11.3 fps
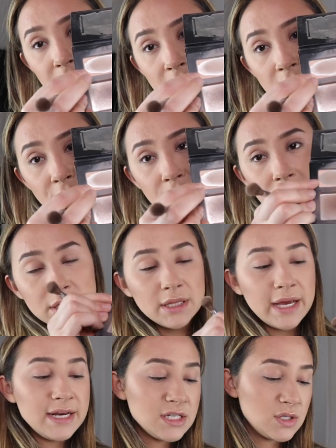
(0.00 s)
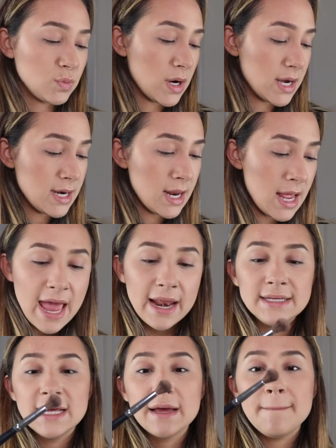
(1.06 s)
here, the lightest one, and I
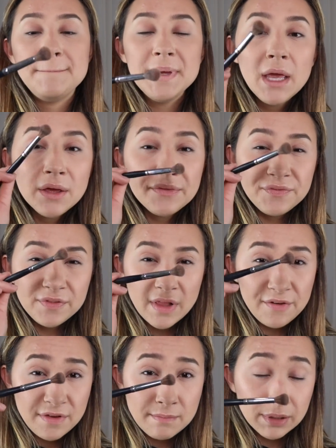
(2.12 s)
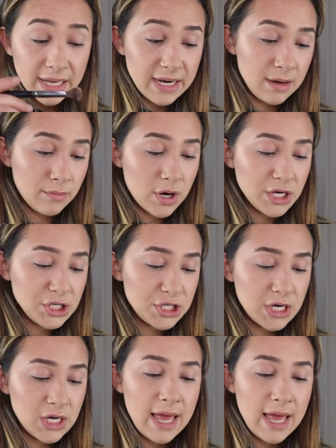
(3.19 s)
take a big fluffy blending brush